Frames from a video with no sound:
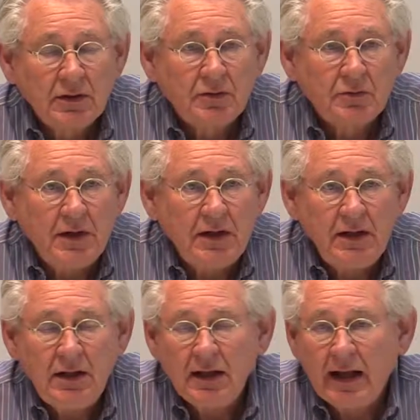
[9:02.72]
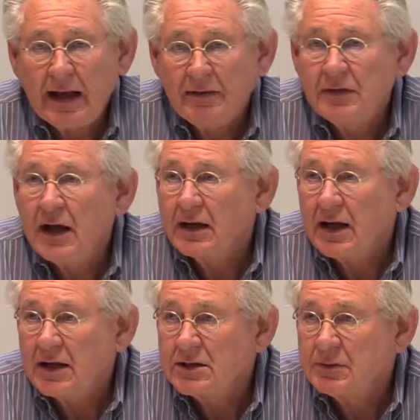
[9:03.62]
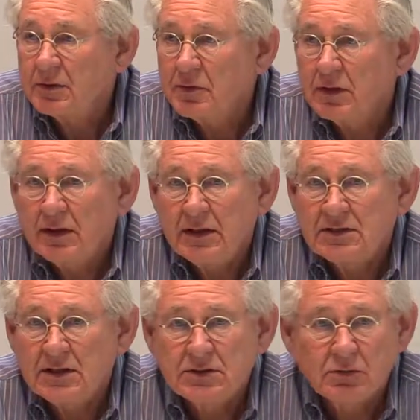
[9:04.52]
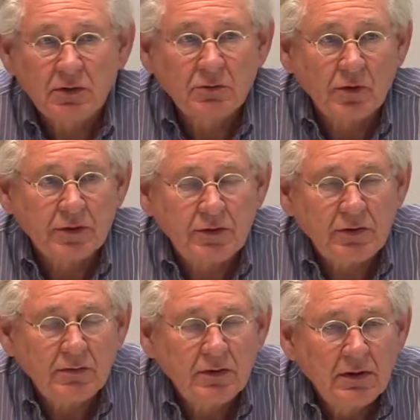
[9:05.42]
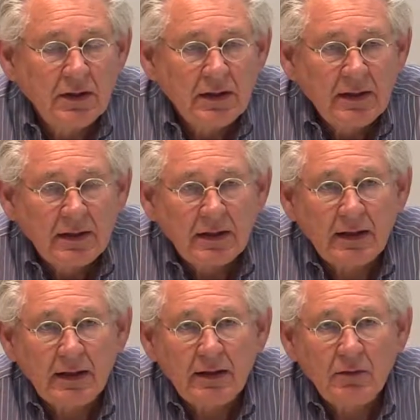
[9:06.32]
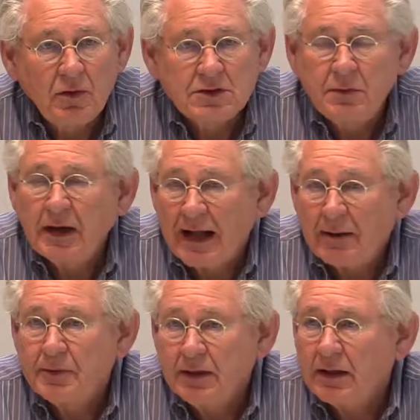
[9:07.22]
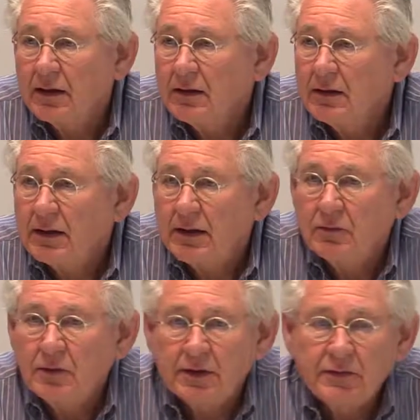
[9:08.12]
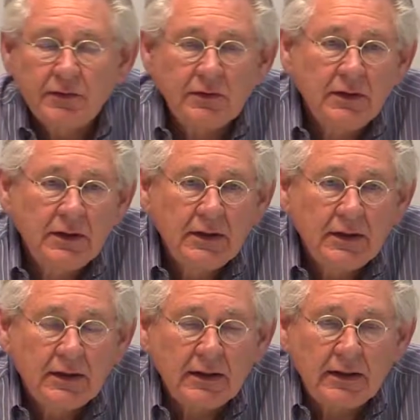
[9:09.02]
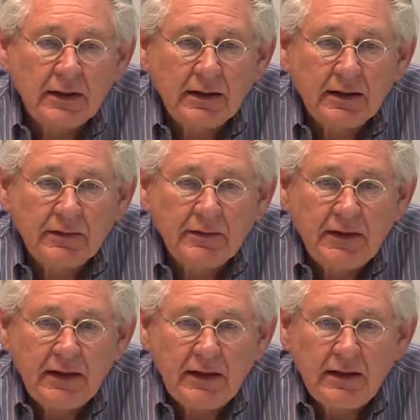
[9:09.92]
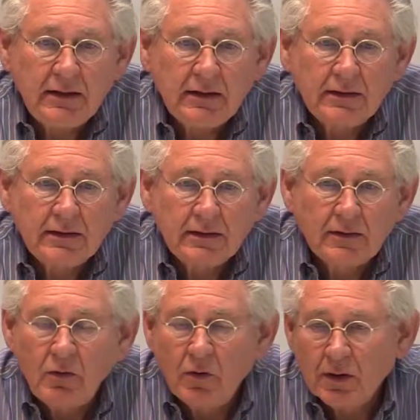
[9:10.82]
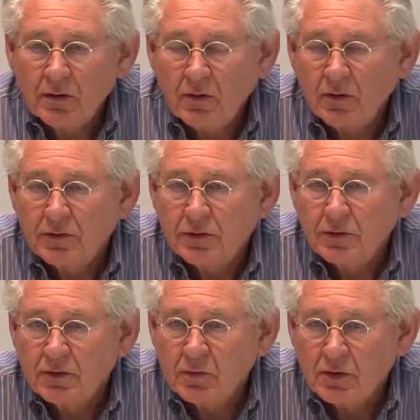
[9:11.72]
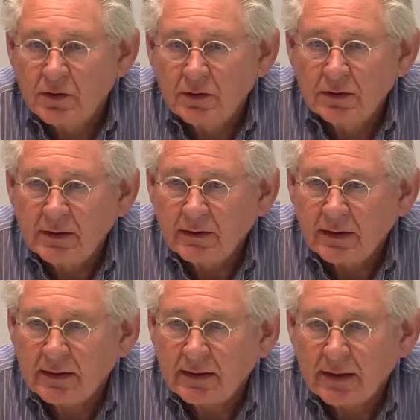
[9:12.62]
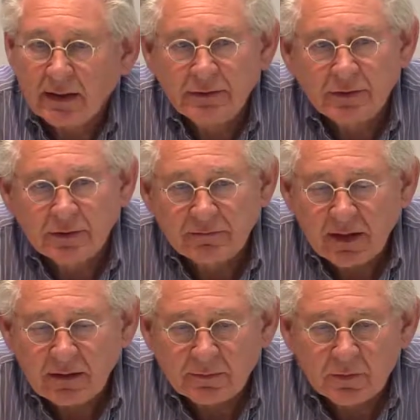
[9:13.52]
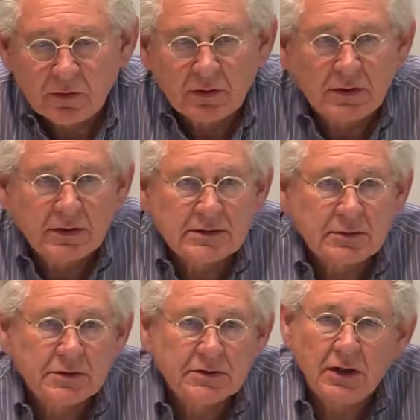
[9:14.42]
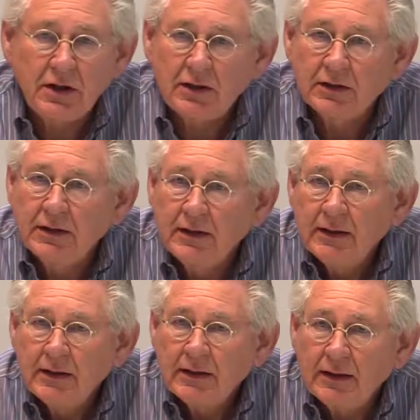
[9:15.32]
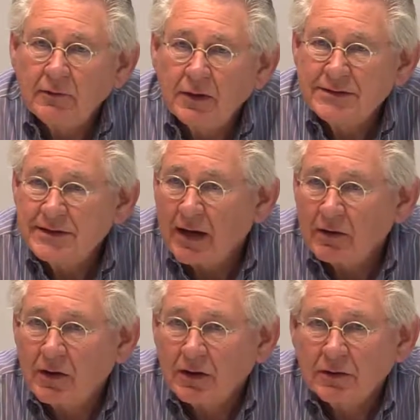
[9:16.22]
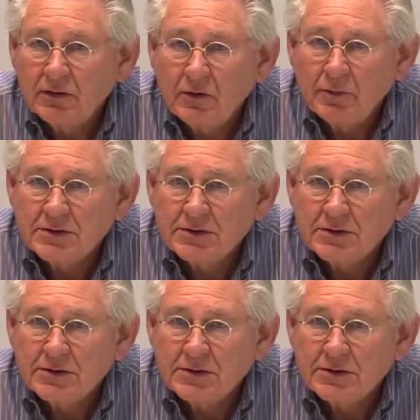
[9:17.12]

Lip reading: 3.5 decades, but really since World War II. What's been happening with the quote-unquote third world, underdeveloped world as it was called, what's now called the Global